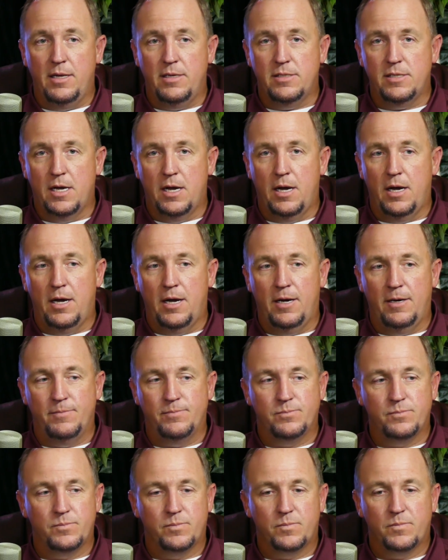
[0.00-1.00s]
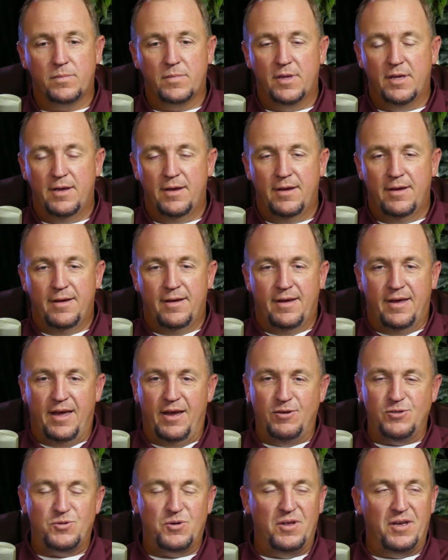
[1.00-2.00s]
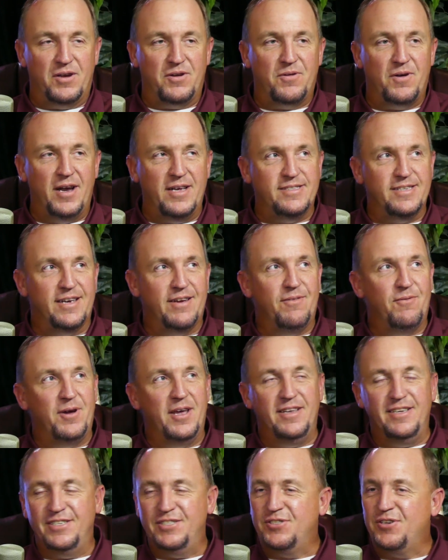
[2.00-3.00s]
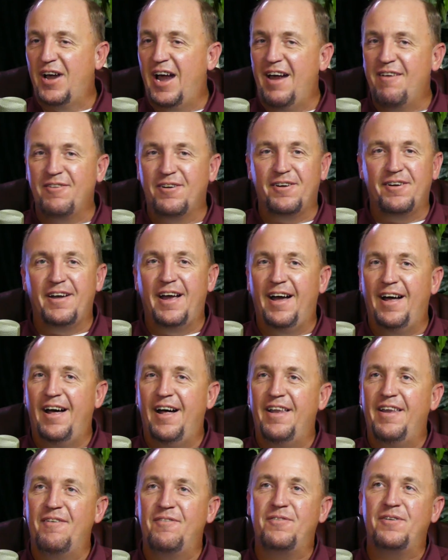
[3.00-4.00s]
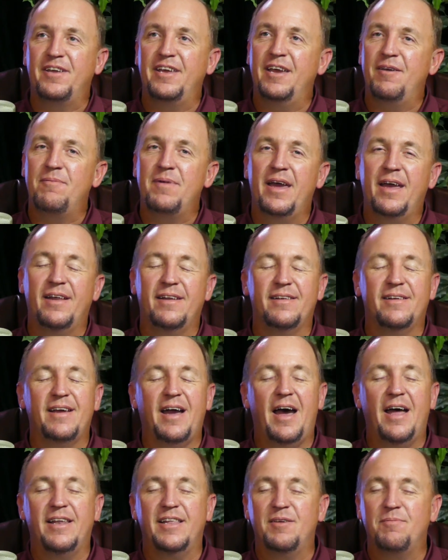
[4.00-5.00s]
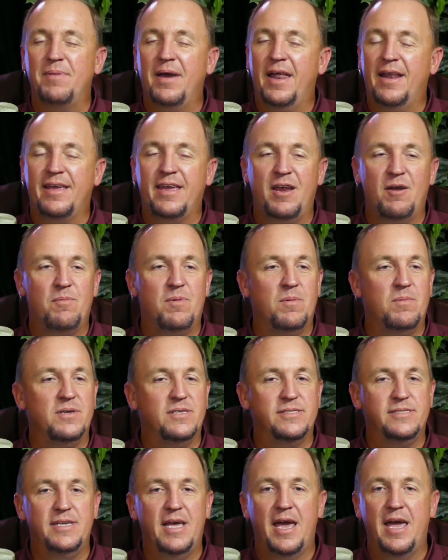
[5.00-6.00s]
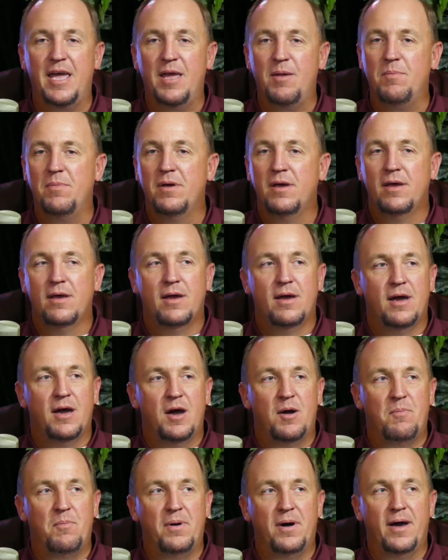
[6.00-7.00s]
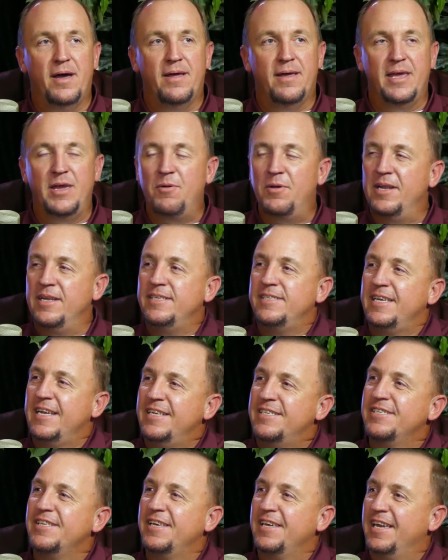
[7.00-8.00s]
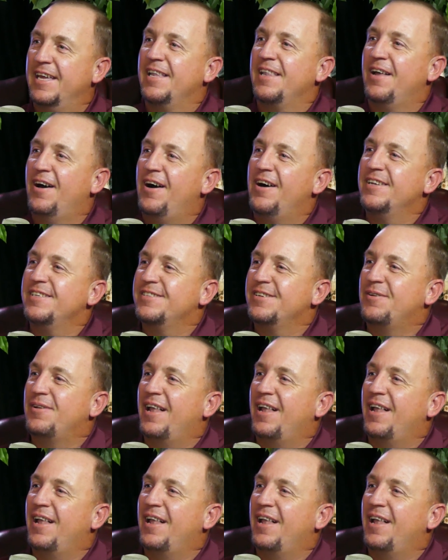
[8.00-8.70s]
it was really crazy. We had this driver. I'll never forget, man. Godly bad. I can't remember his name. But he would intentionally get lost on